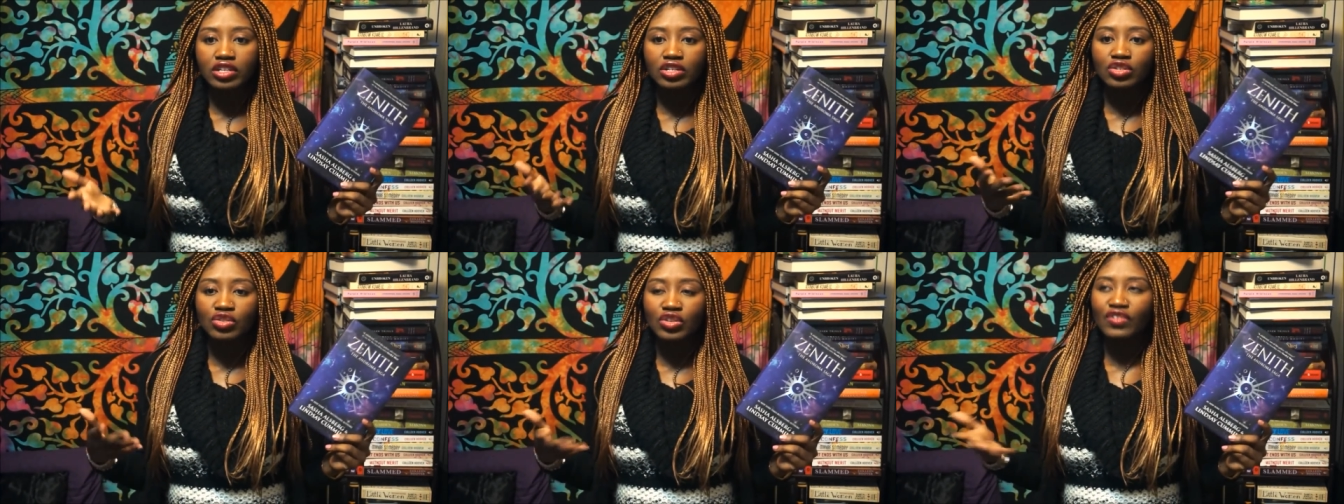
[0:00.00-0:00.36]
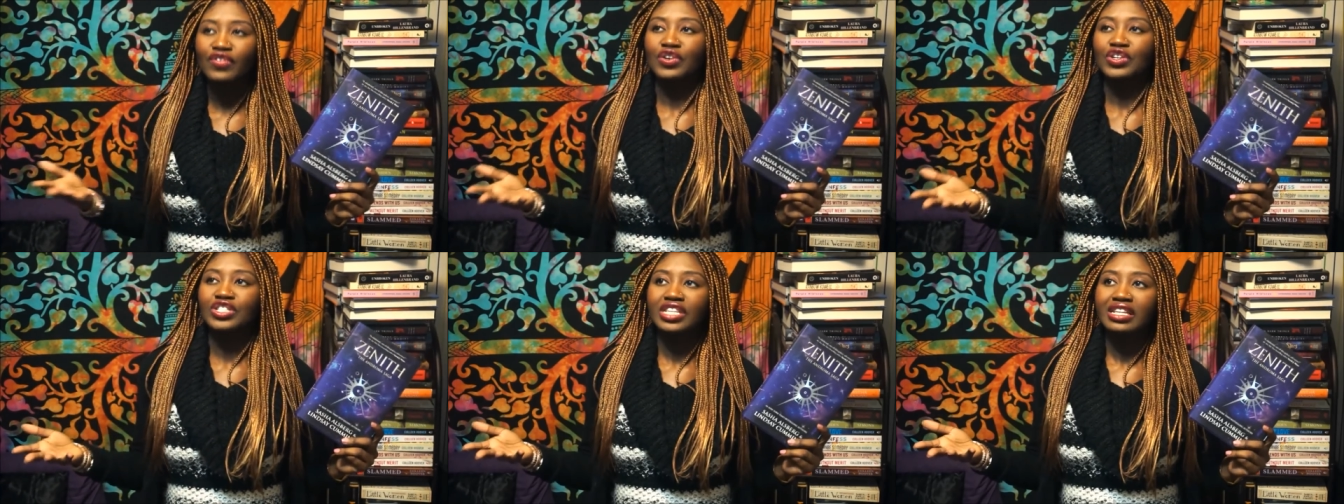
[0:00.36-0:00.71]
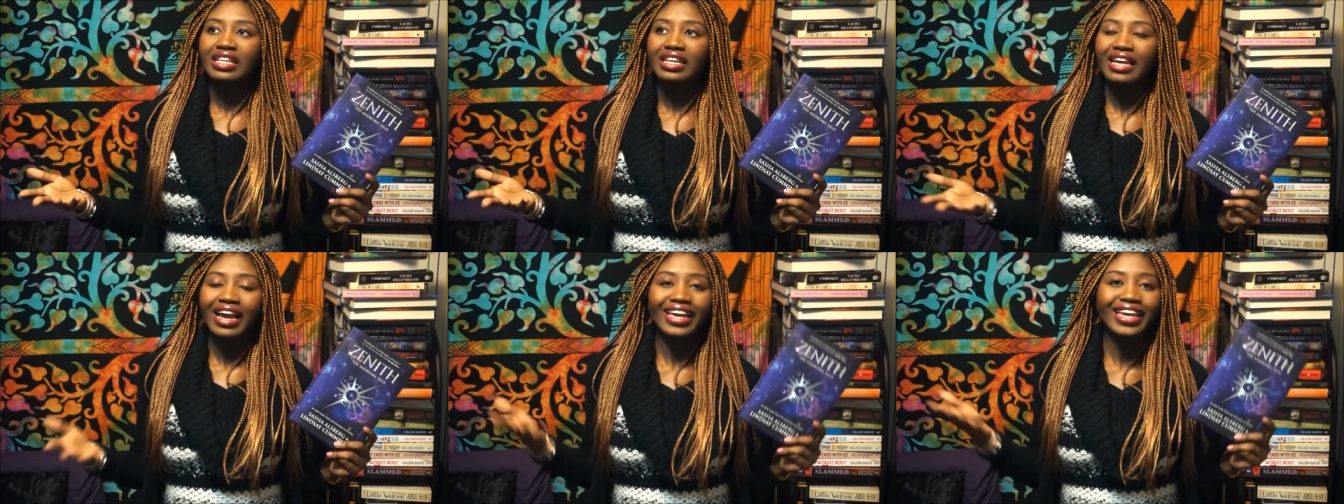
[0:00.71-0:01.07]

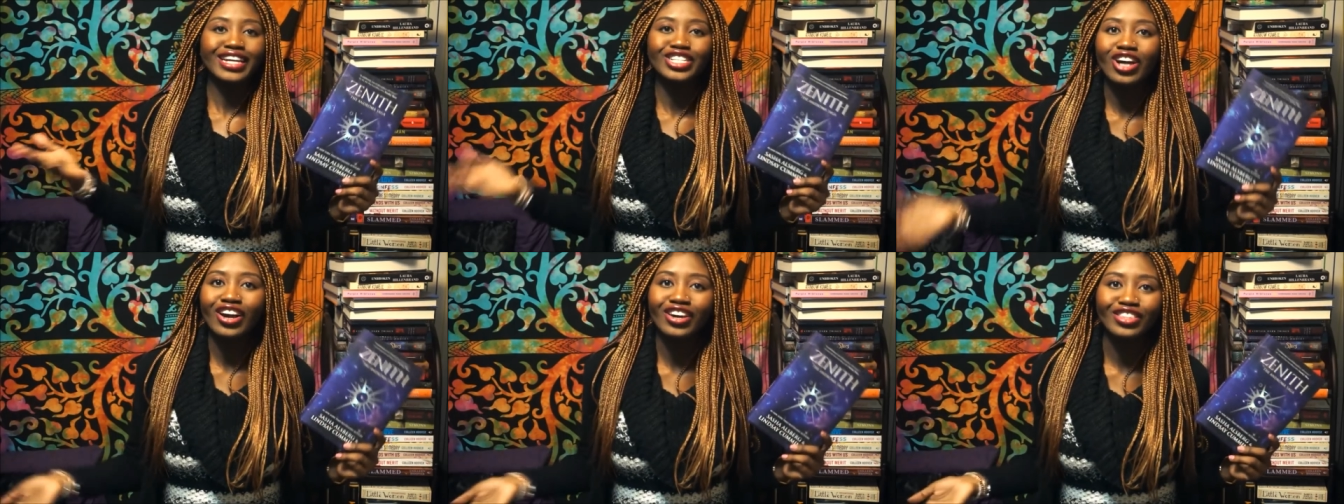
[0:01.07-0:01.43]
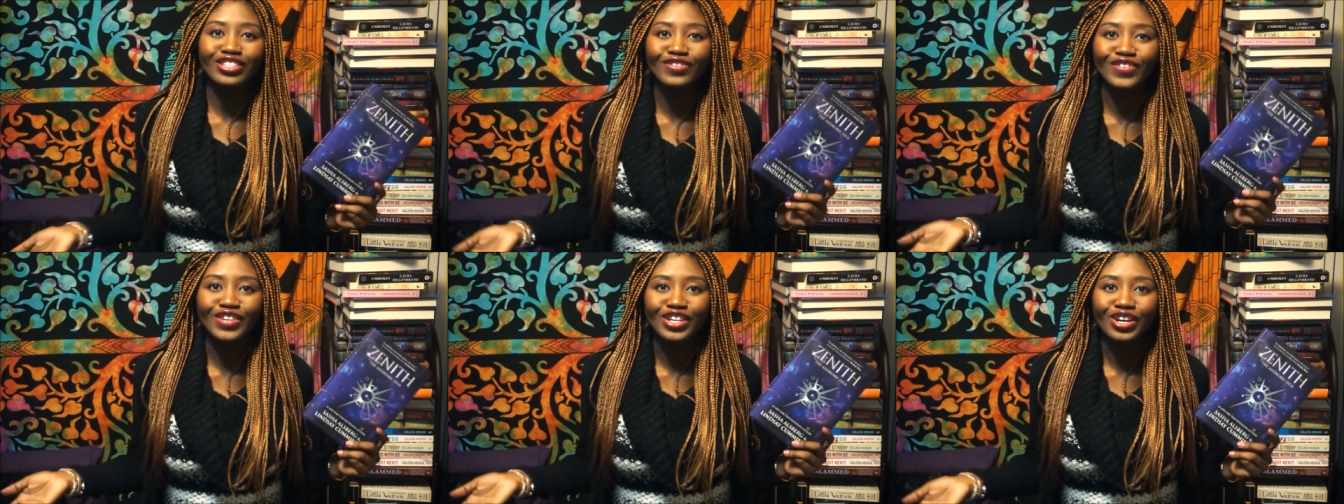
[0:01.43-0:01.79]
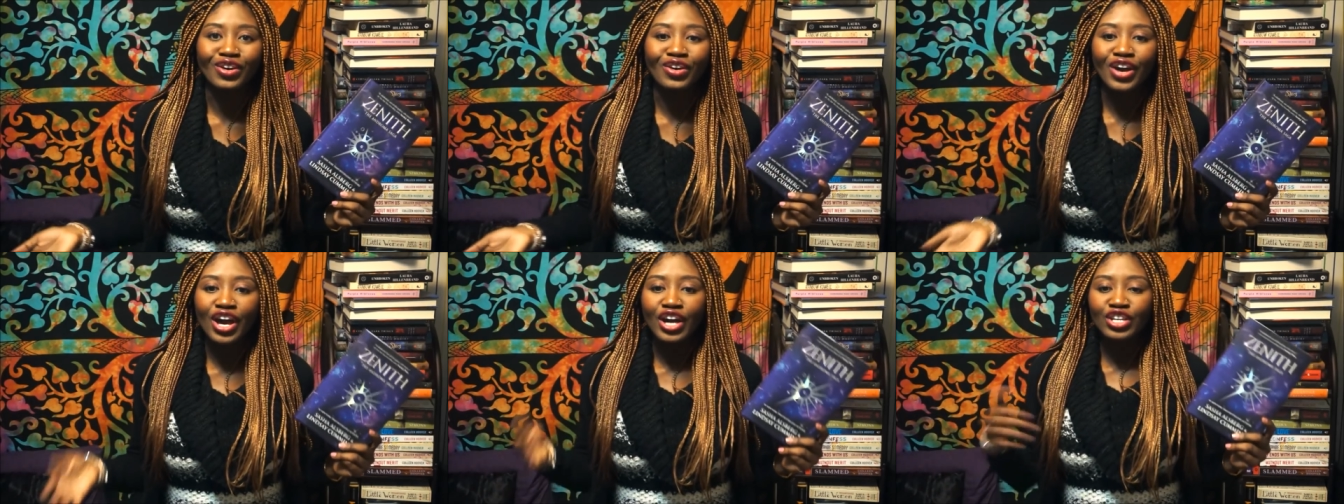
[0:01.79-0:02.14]
universally, I can't talk in this video,